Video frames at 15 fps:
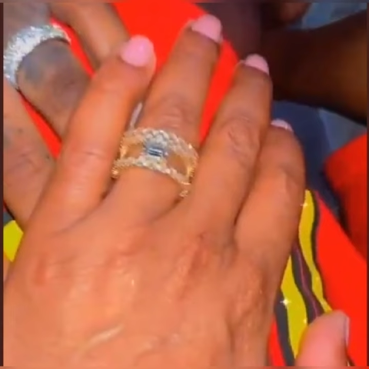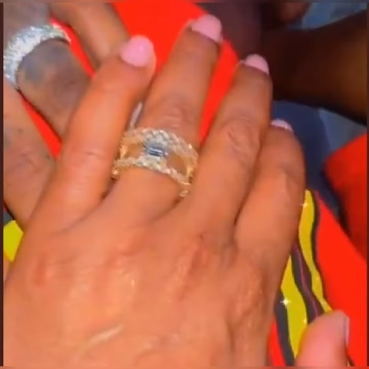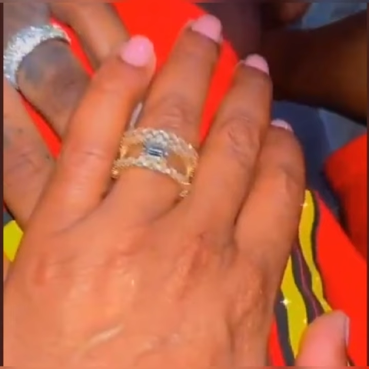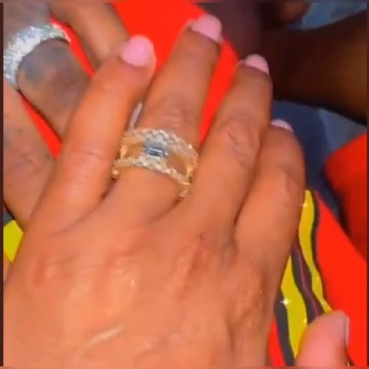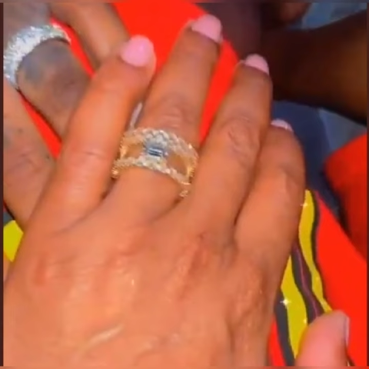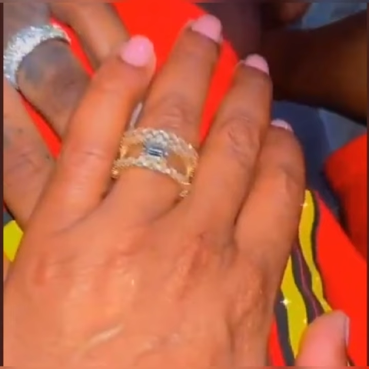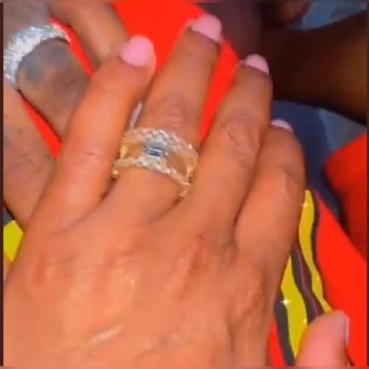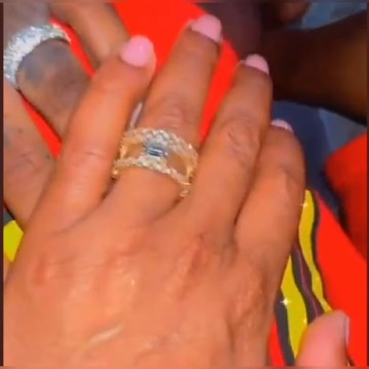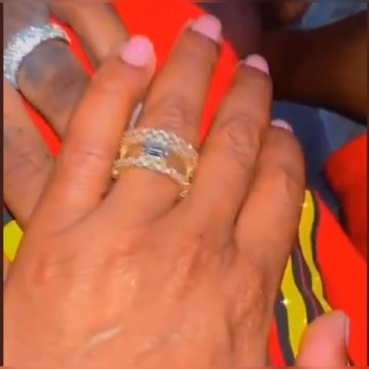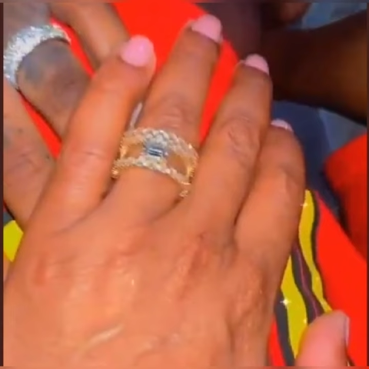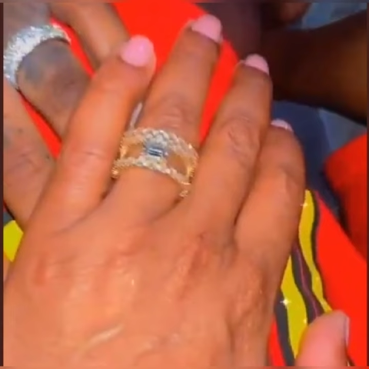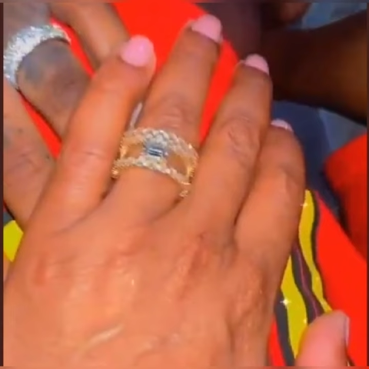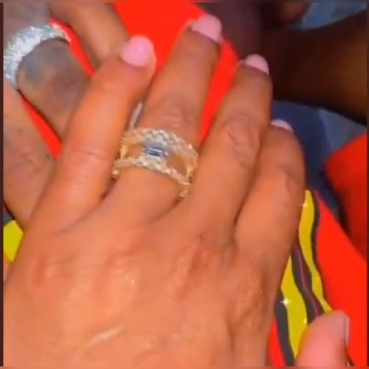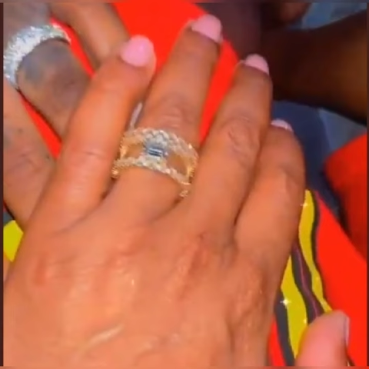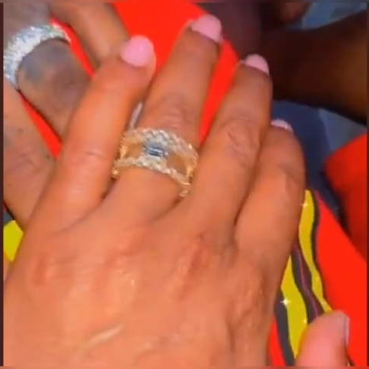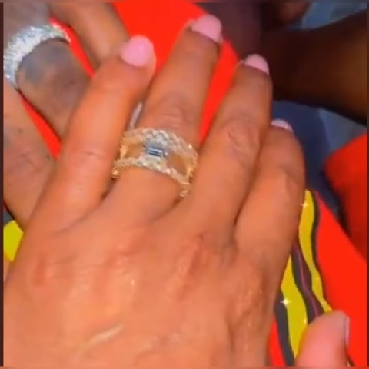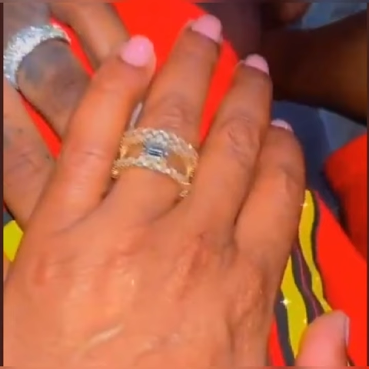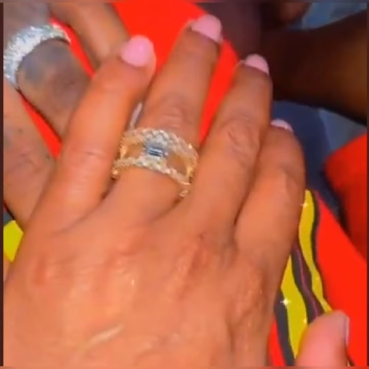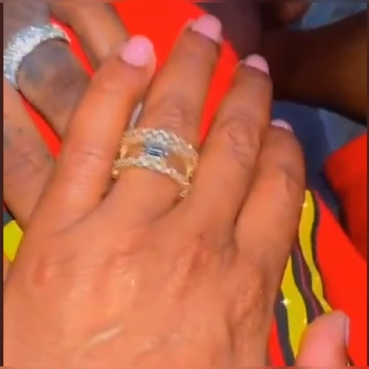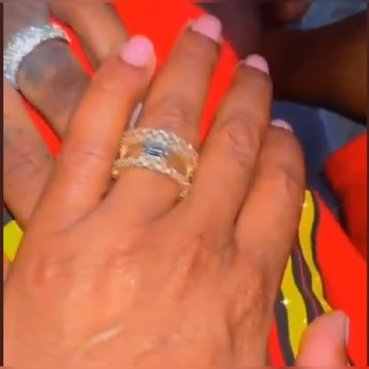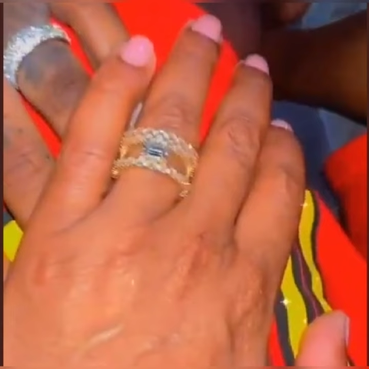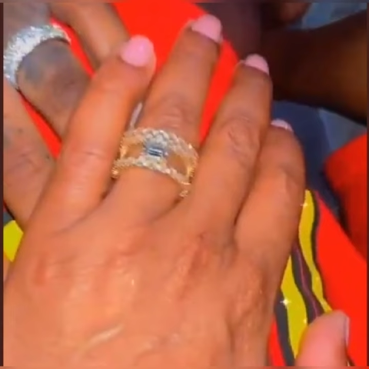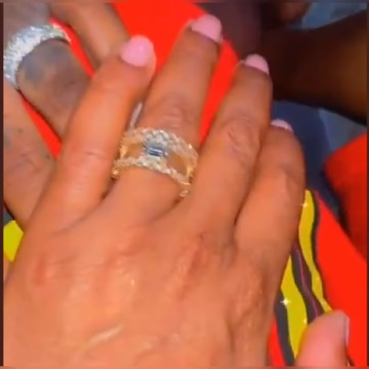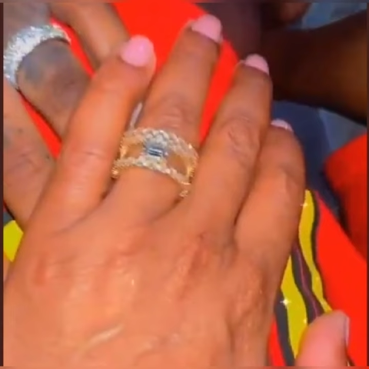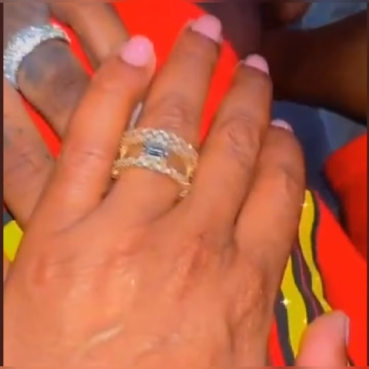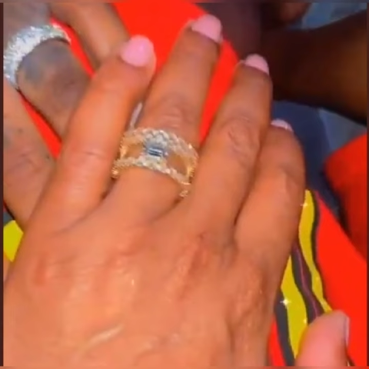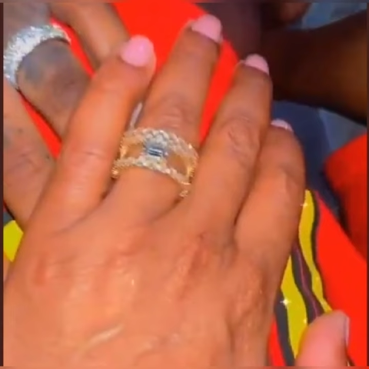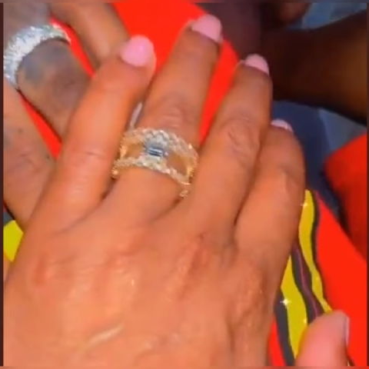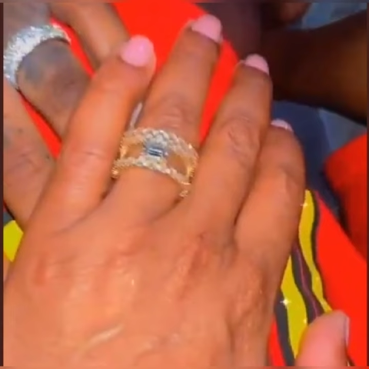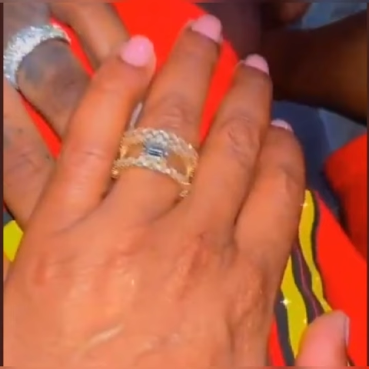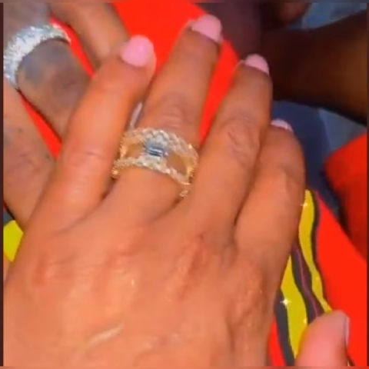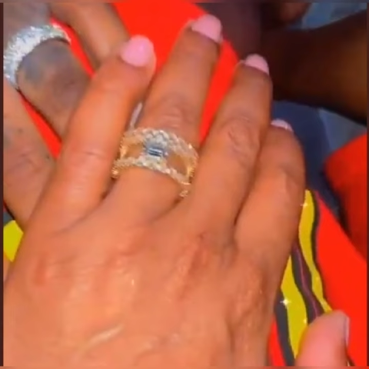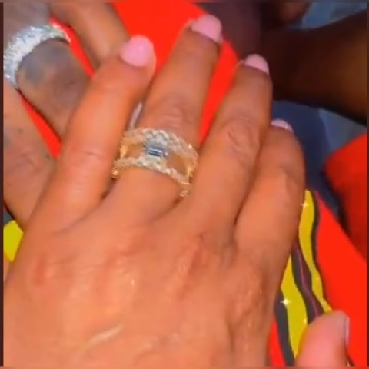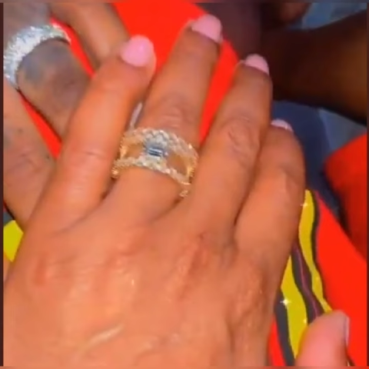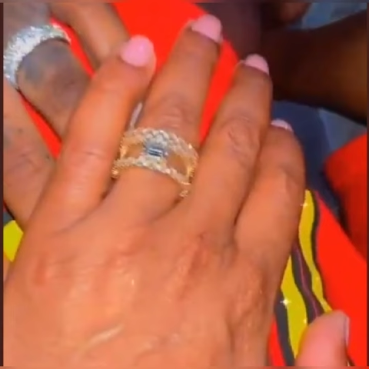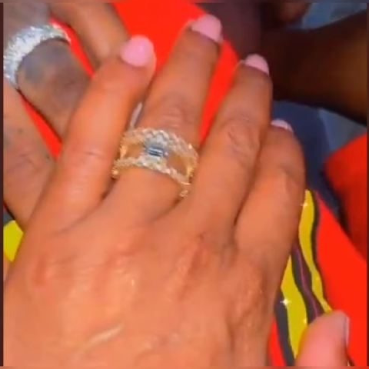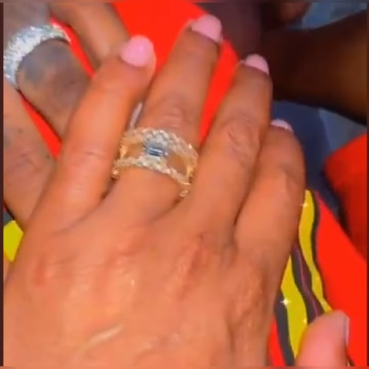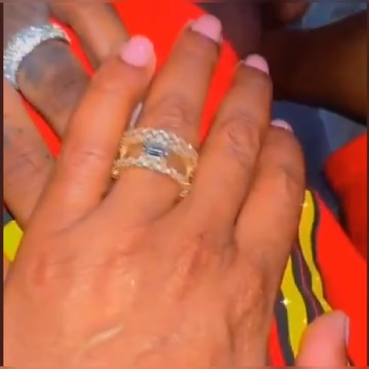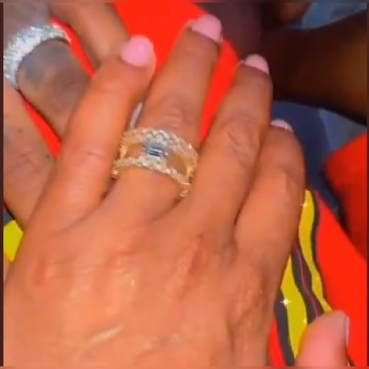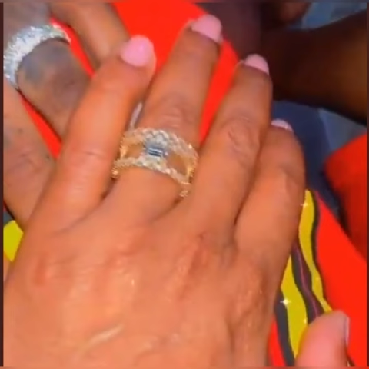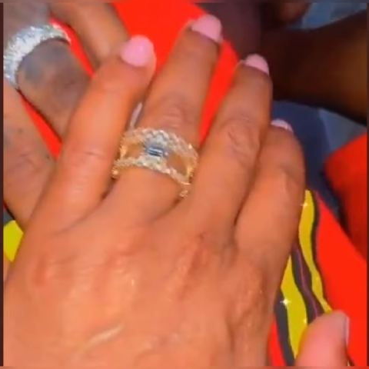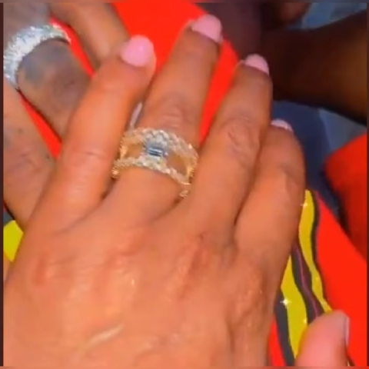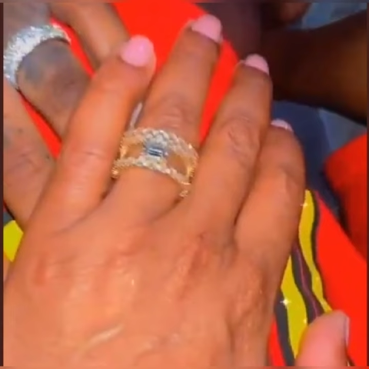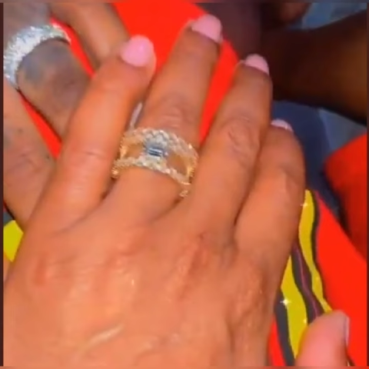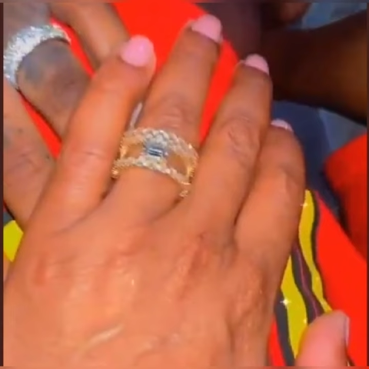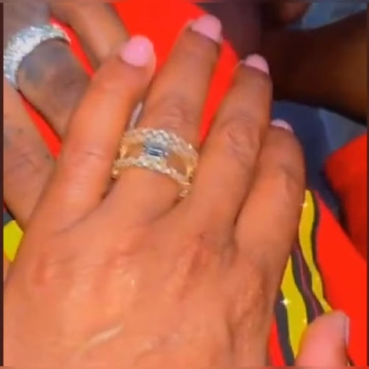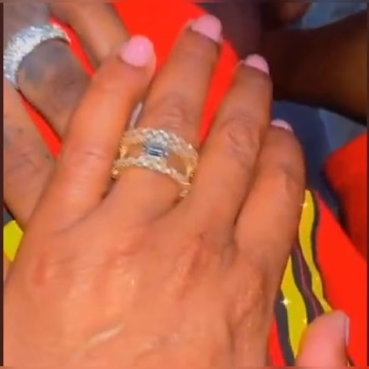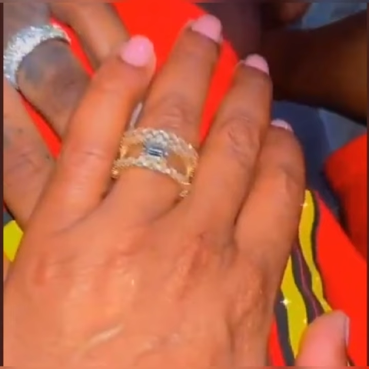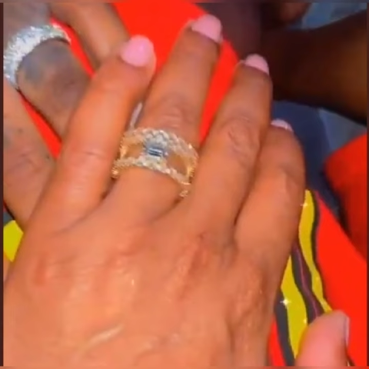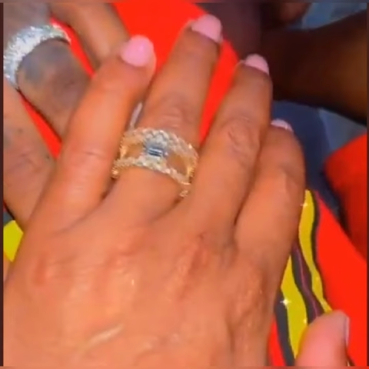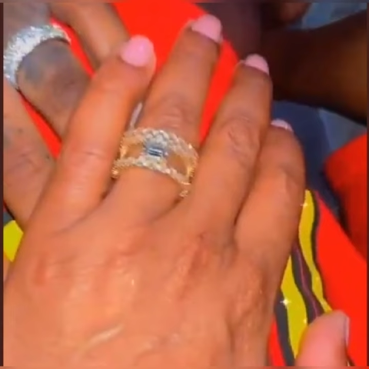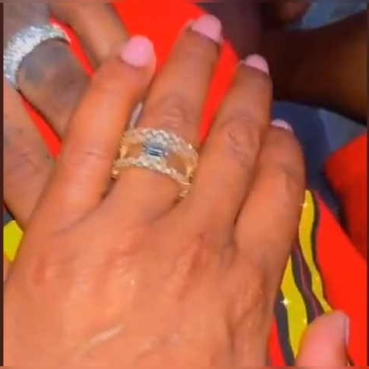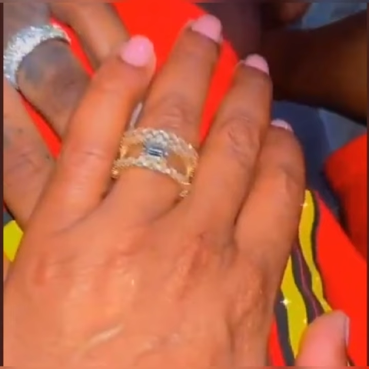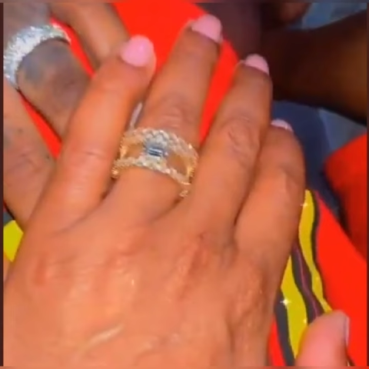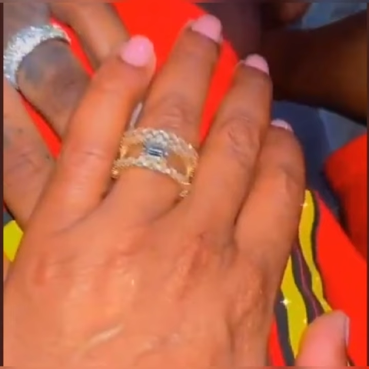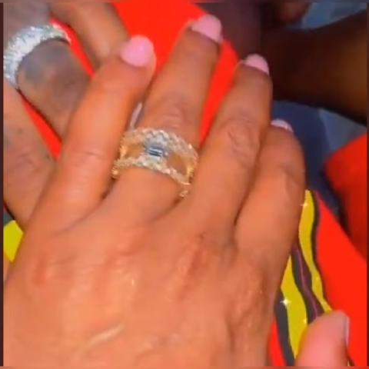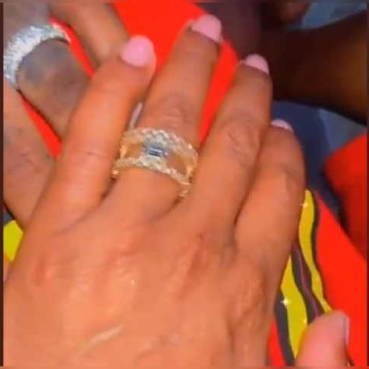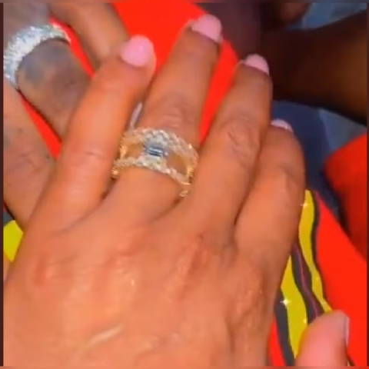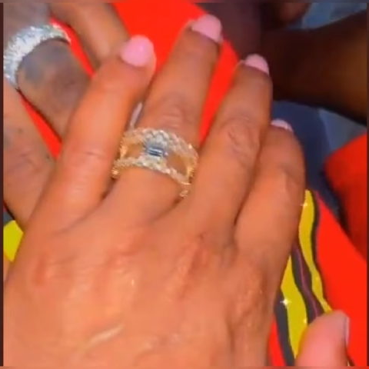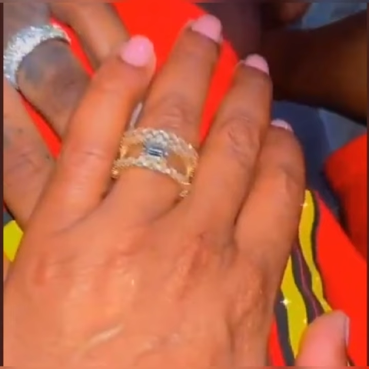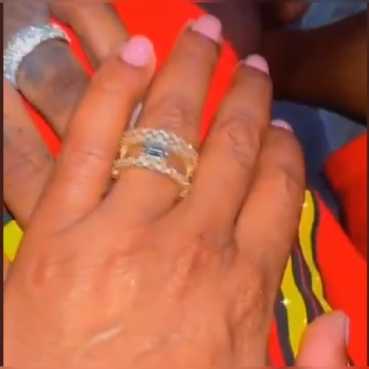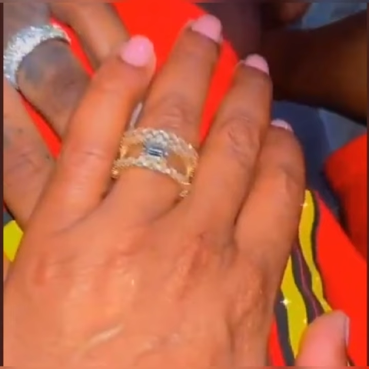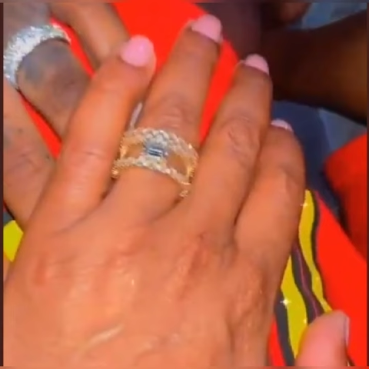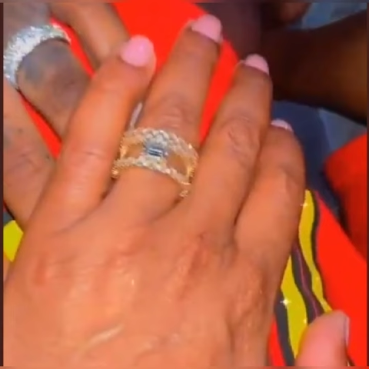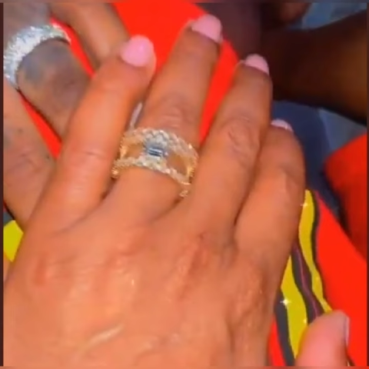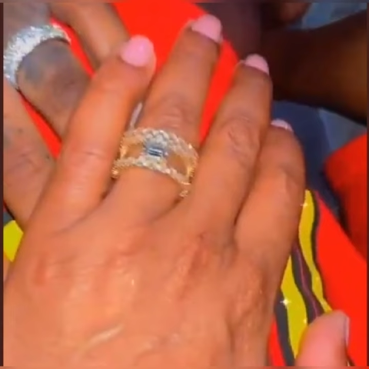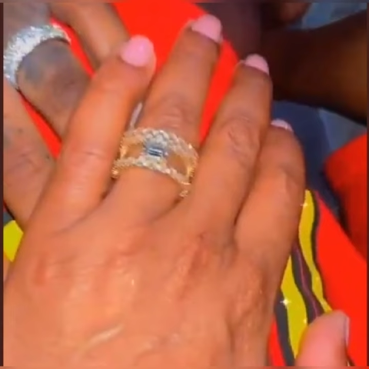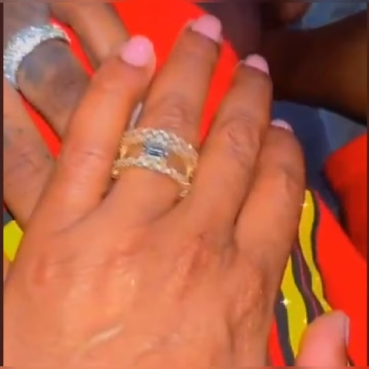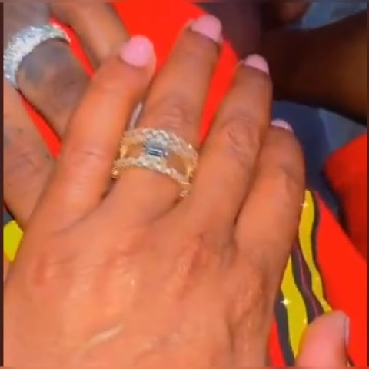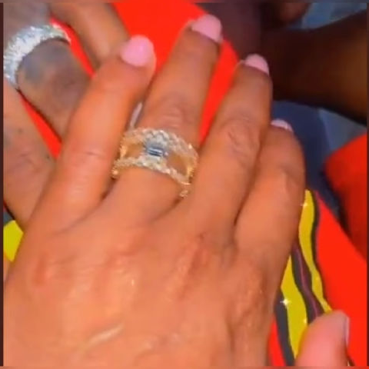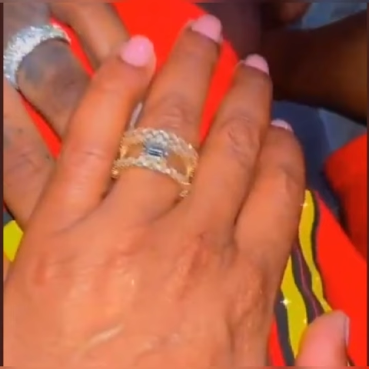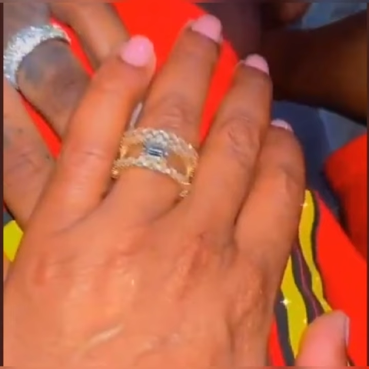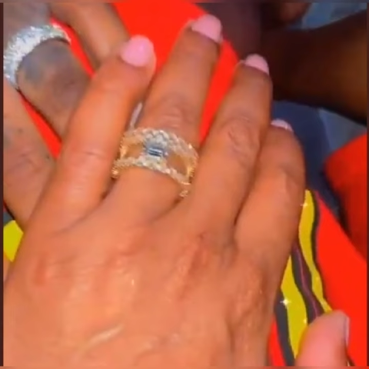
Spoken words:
[unreadable: no face in view]